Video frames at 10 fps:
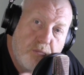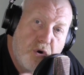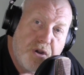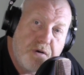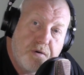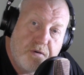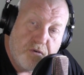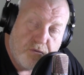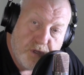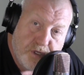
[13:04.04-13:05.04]
motto of
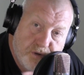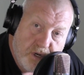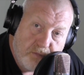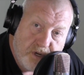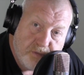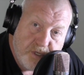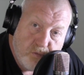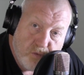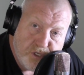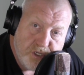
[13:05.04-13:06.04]
the Royal Australian Regiment,
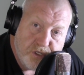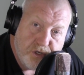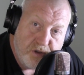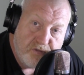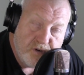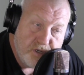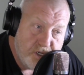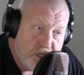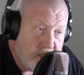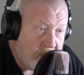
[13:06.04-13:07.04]
which is duty
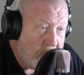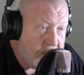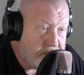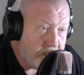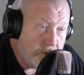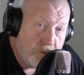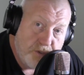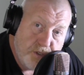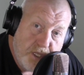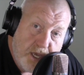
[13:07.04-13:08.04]
first. So we will
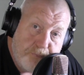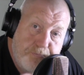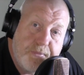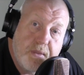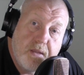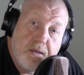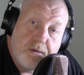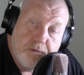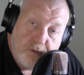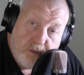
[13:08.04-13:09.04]
do that.
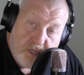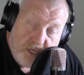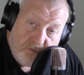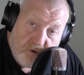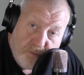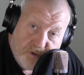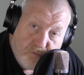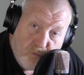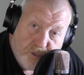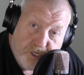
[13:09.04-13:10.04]
Thanks very much for
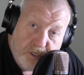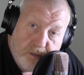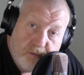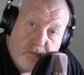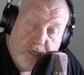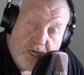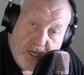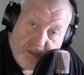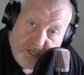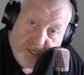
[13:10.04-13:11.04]
watching.
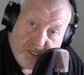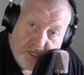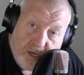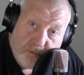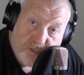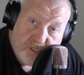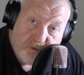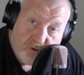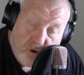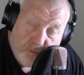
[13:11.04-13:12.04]
Thanks to the couple of
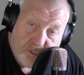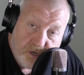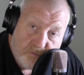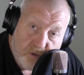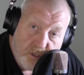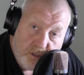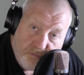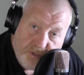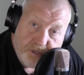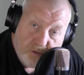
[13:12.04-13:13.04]
subscribers that I've got. I
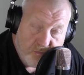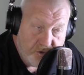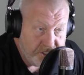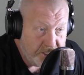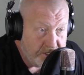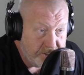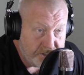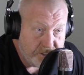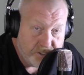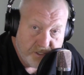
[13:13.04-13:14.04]
really do appreciate it.
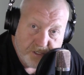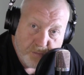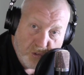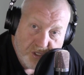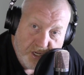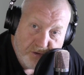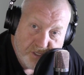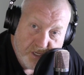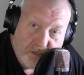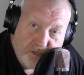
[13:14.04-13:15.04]
This is just a small channel,
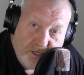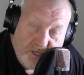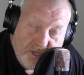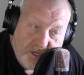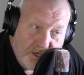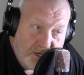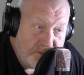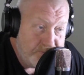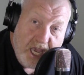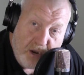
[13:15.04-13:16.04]
so,
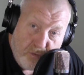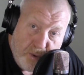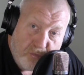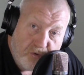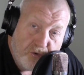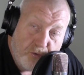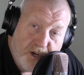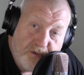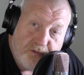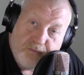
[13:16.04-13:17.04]
and remember, as
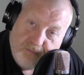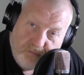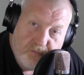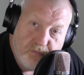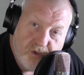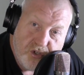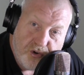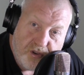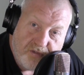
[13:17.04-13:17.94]
always, duty